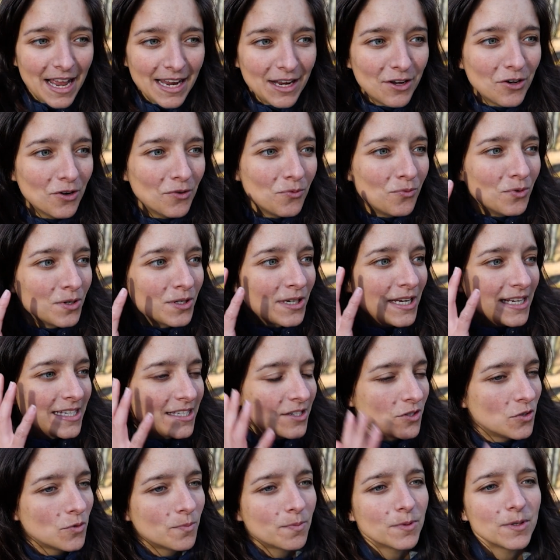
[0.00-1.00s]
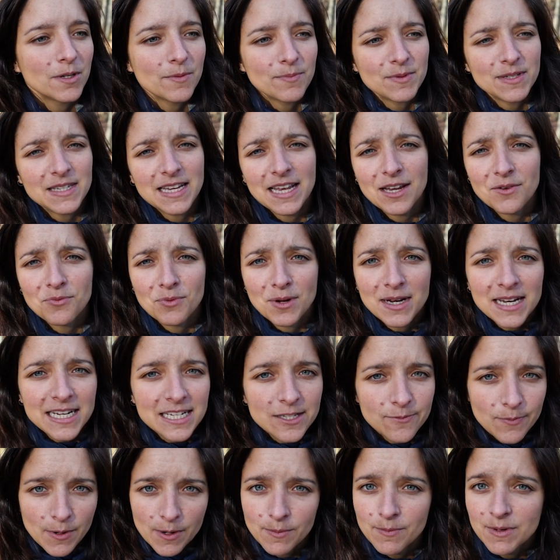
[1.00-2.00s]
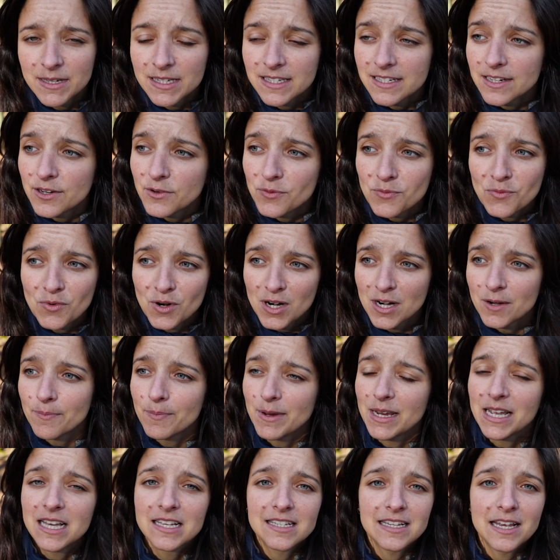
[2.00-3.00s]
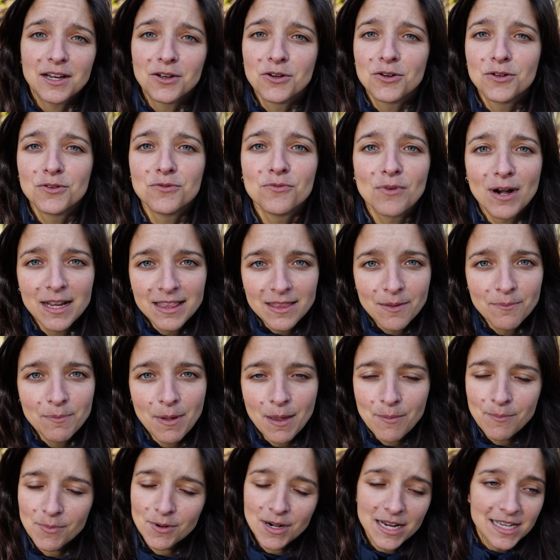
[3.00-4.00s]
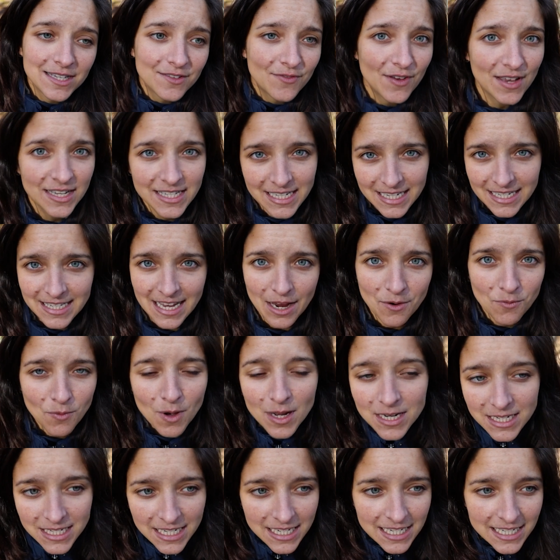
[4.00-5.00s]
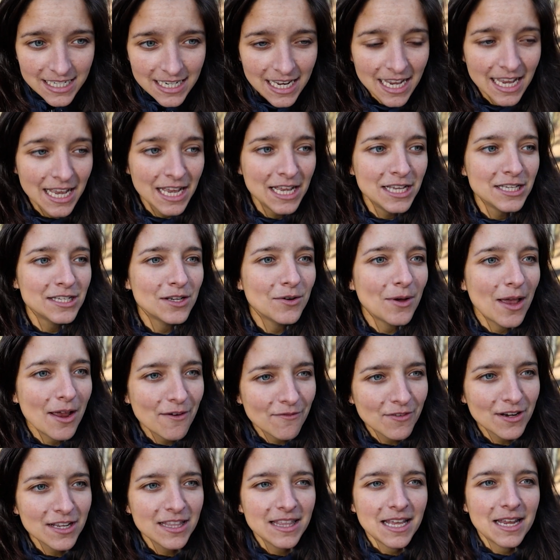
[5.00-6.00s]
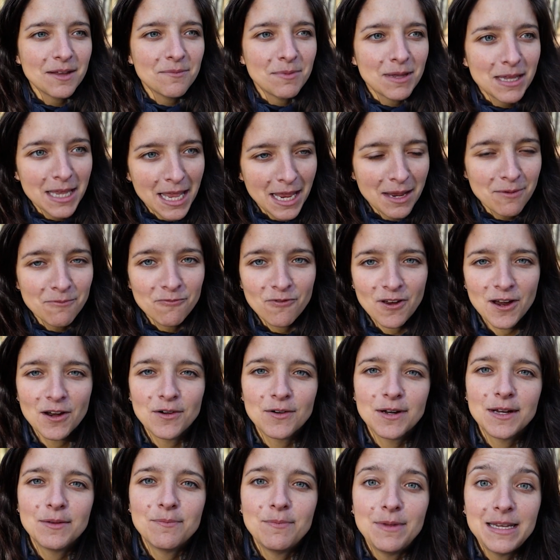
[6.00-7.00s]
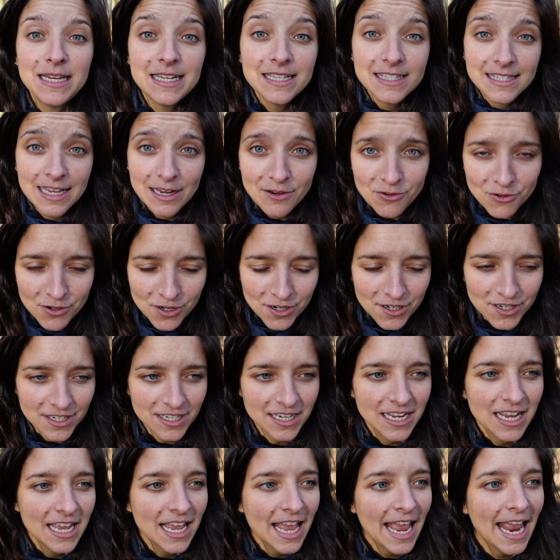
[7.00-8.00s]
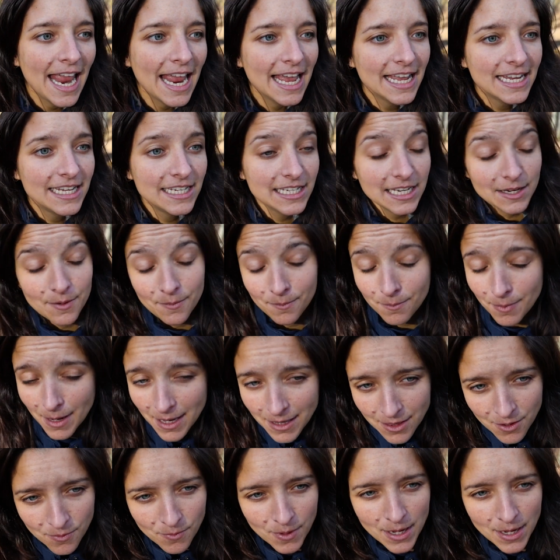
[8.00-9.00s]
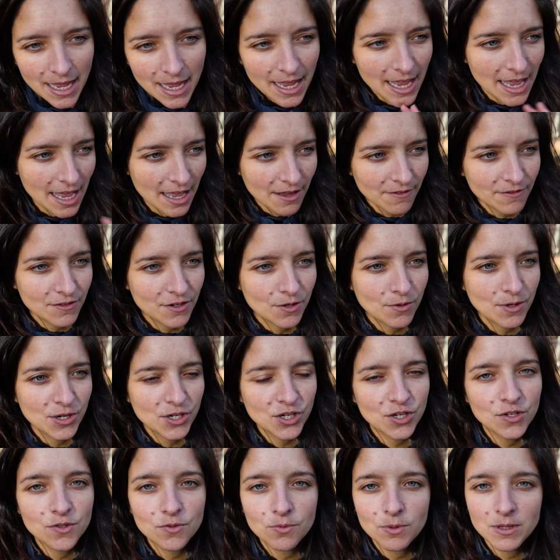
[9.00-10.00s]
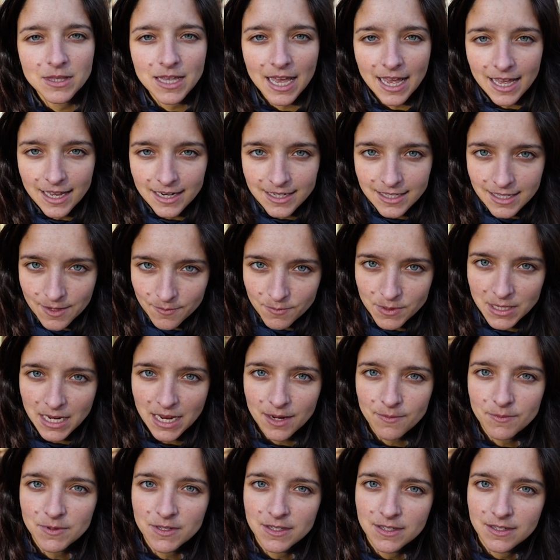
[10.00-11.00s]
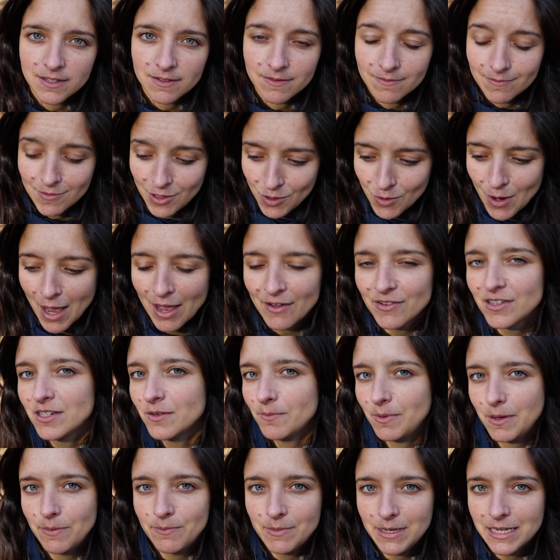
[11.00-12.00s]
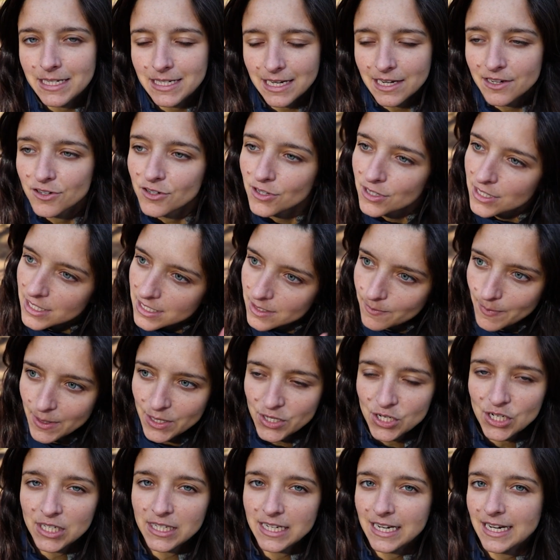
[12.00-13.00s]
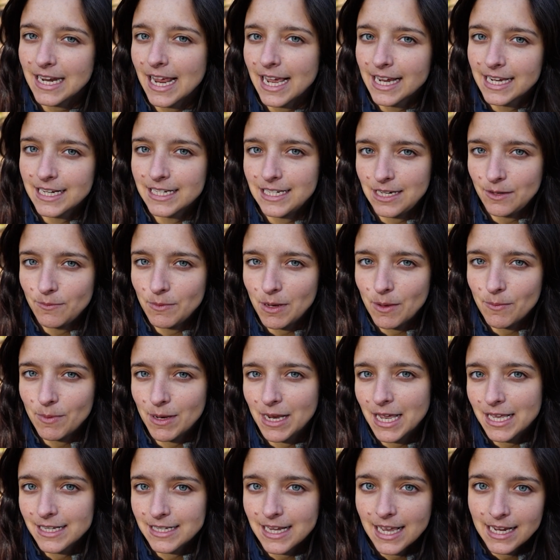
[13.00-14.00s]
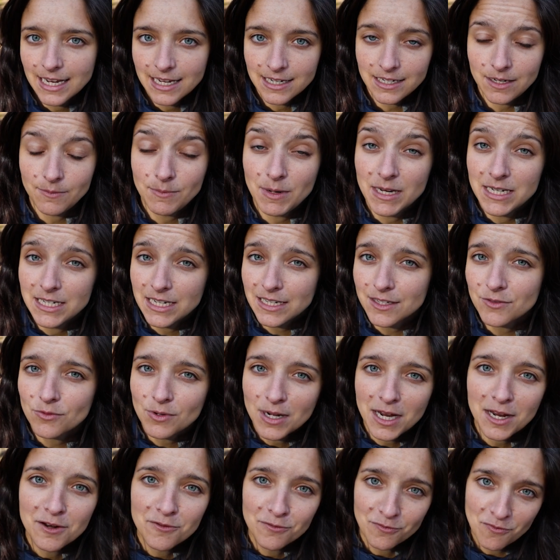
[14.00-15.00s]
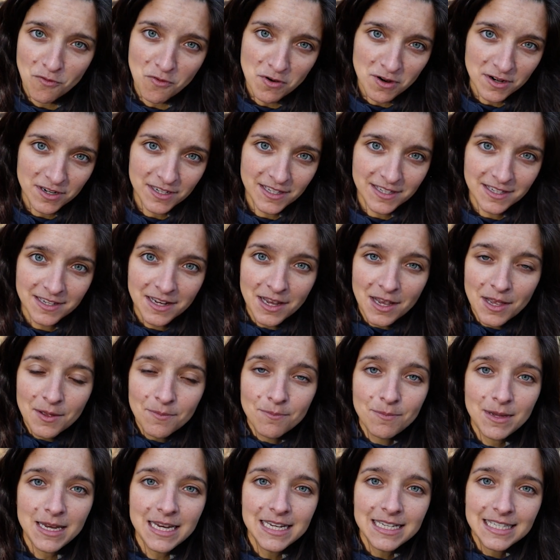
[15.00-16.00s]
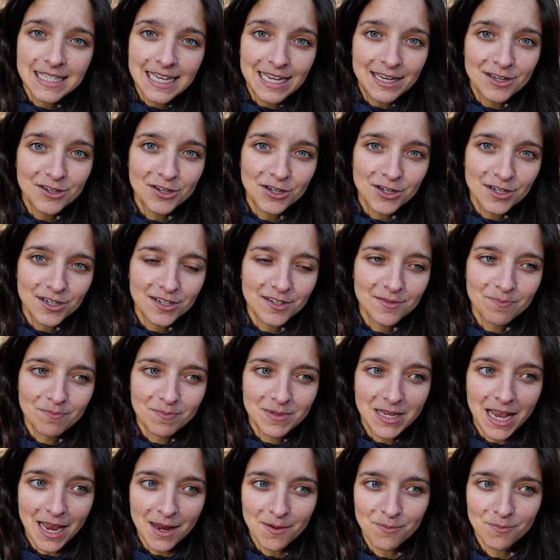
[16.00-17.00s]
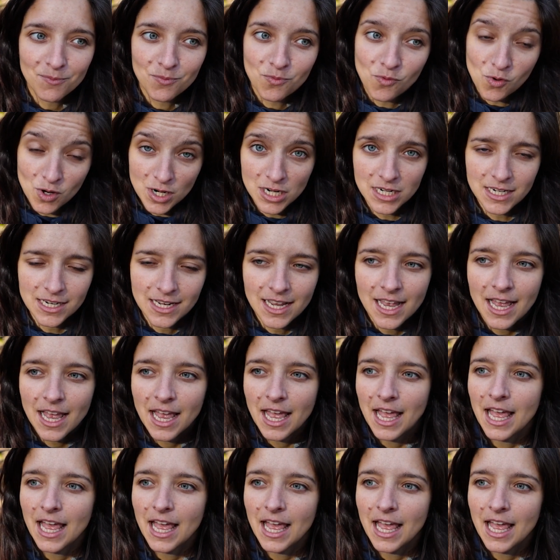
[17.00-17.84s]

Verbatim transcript: I got, would get super upset when experiments didn't work because I couldn't write the paper as fast as I wanted. So everything became very me-centered. And by the I have no issues with that. Sometimes you have to be me-centered, especially in academia because academia does reinforce me-centered type work.